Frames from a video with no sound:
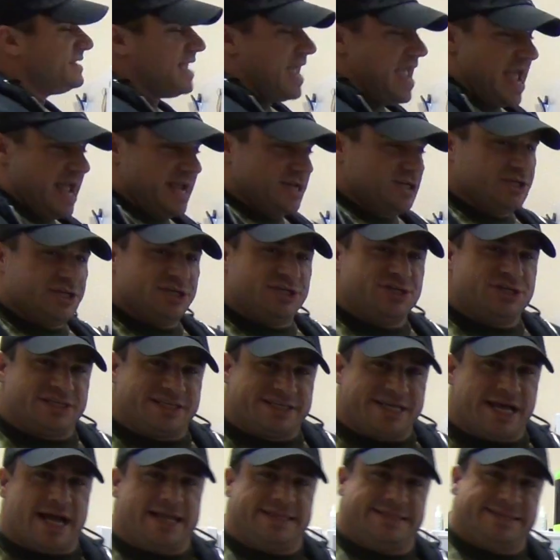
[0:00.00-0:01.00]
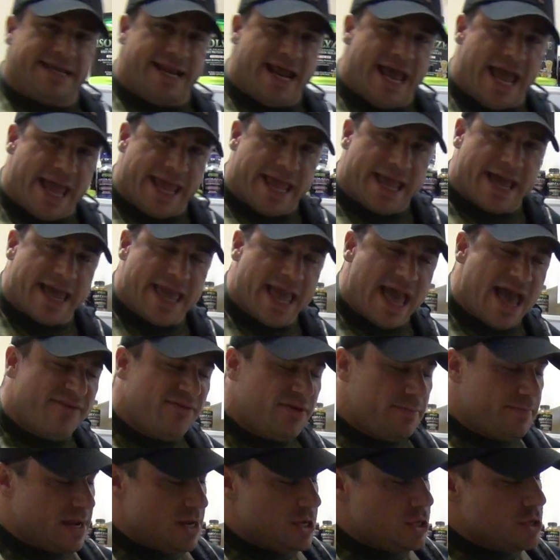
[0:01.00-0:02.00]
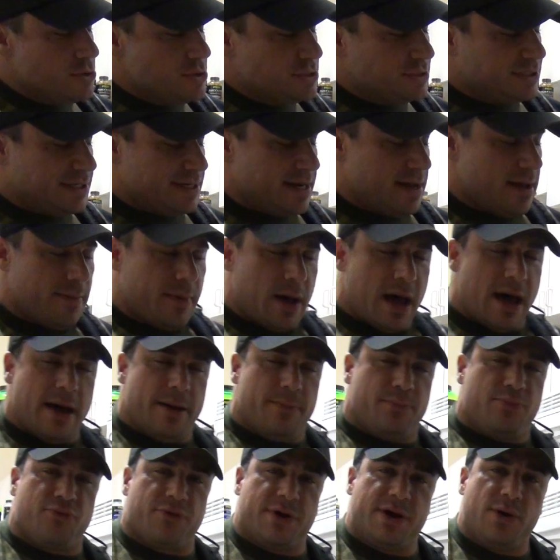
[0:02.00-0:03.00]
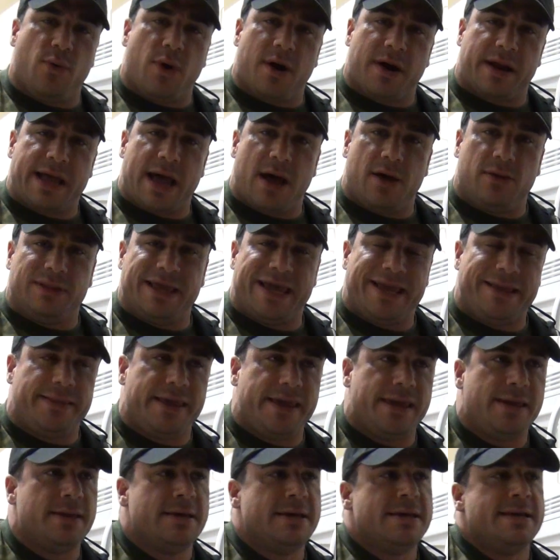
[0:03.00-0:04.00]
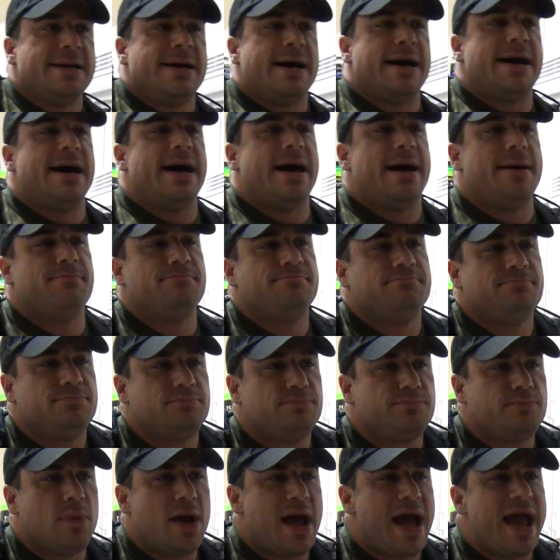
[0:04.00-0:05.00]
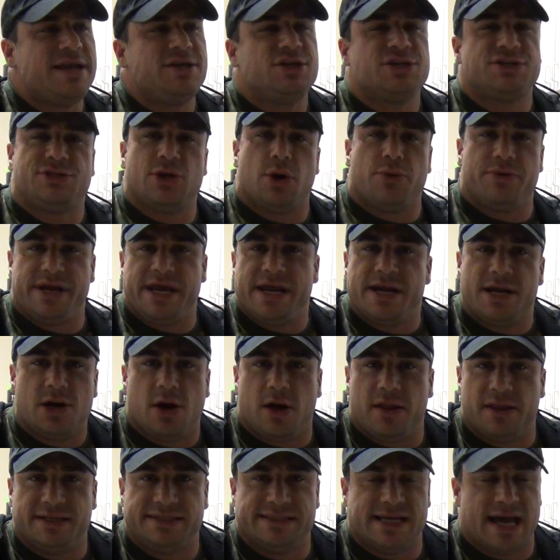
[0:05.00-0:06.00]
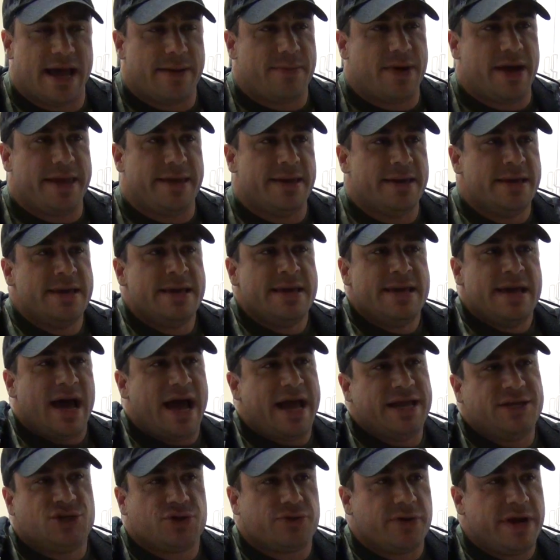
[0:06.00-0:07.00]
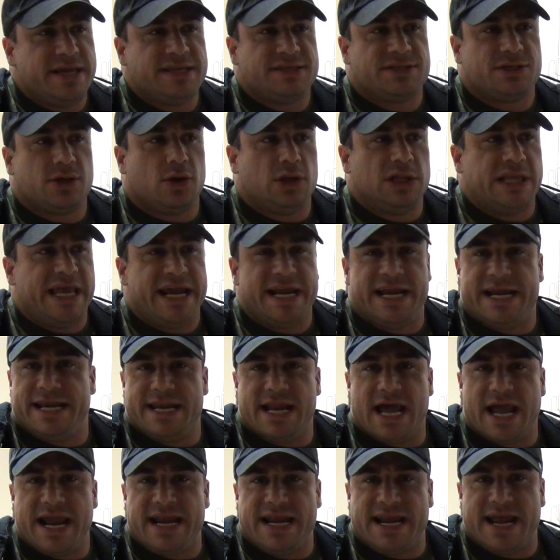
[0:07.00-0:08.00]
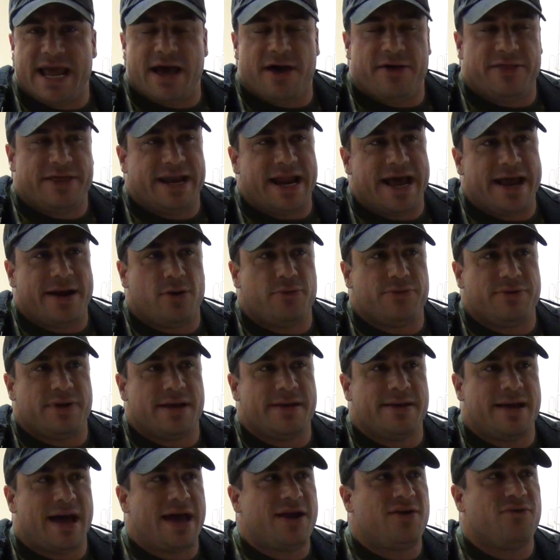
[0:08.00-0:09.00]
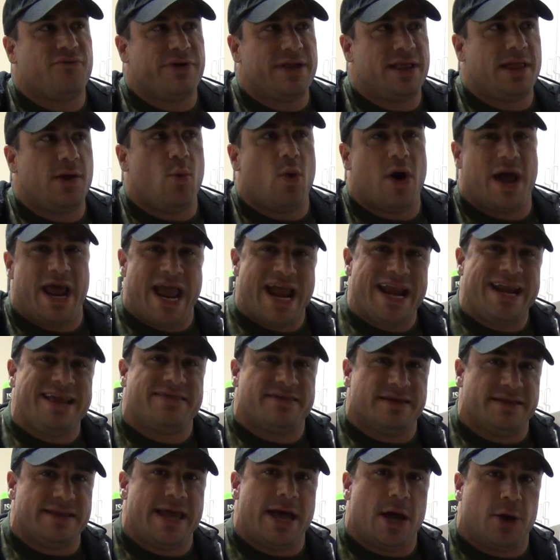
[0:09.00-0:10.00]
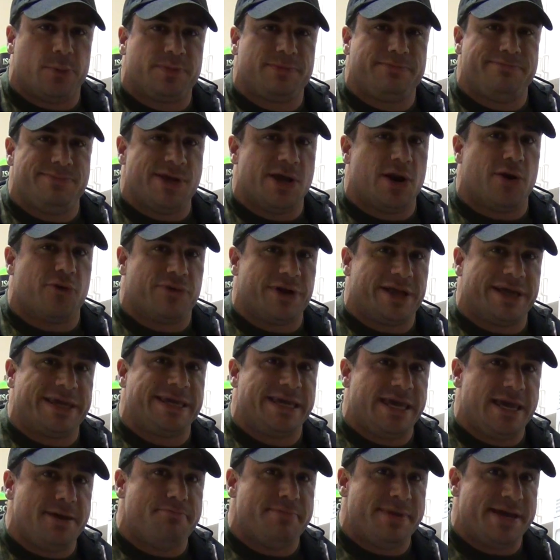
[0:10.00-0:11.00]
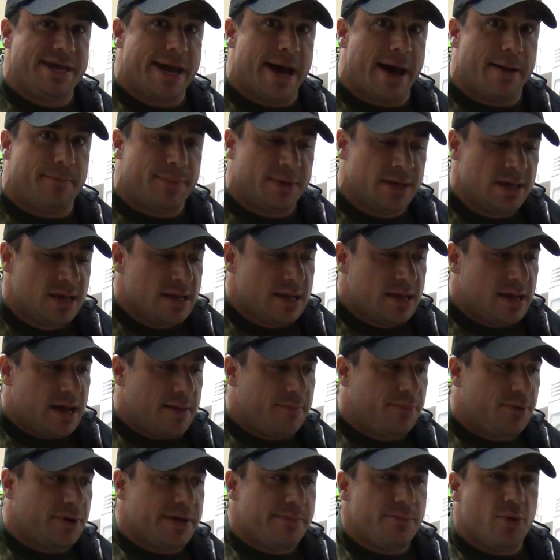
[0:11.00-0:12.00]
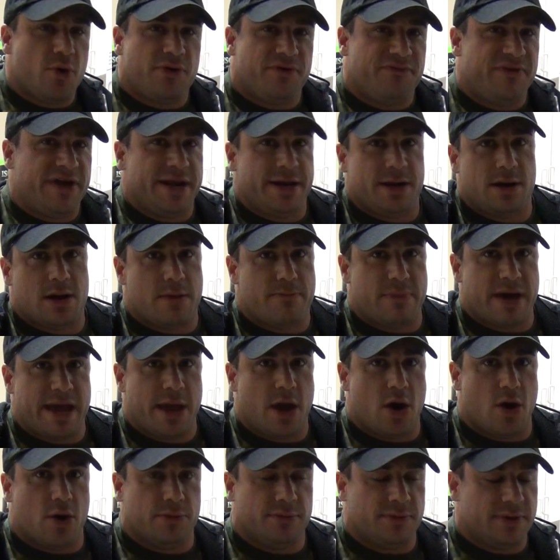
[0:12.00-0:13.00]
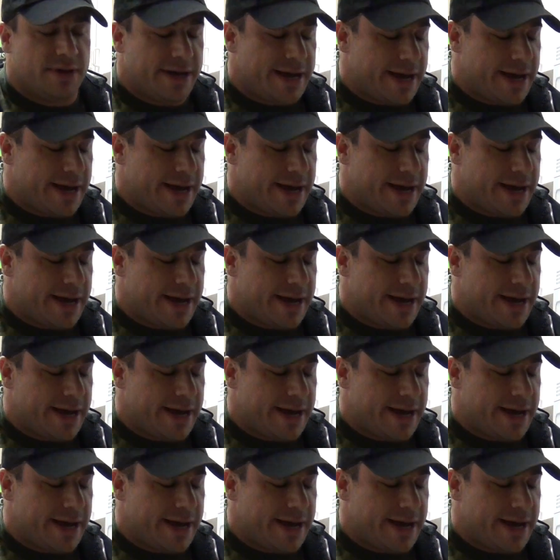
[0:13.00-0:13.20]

I actually just got today. I haven't been using a pre-workout lately. I just don't need it all the time. I train so late at night now that I don't really want anything to help really keep me up. I'm pretty motivated on my own.